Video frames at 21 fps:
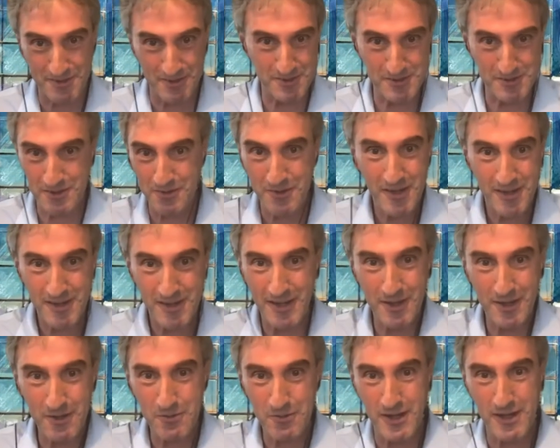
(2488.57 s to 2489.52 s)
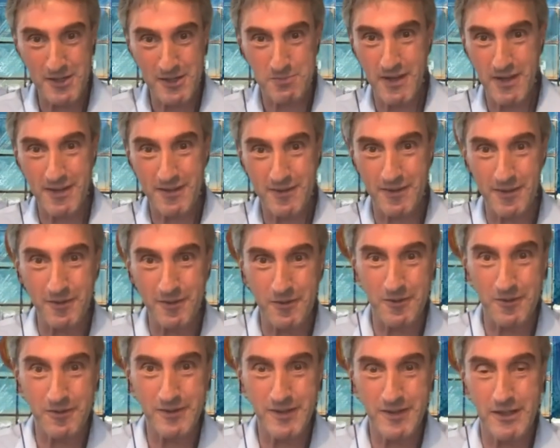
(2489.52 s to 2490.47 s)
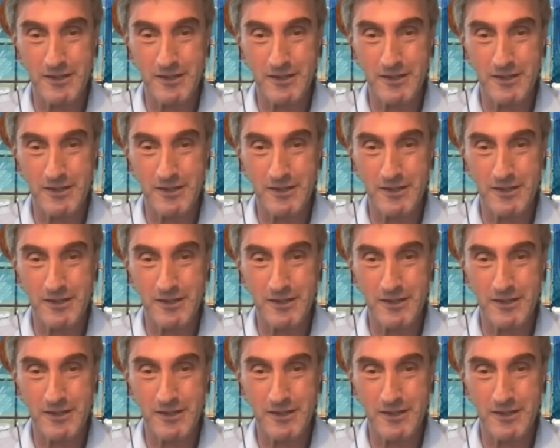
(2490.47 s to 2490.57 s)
So can you expand a little on that?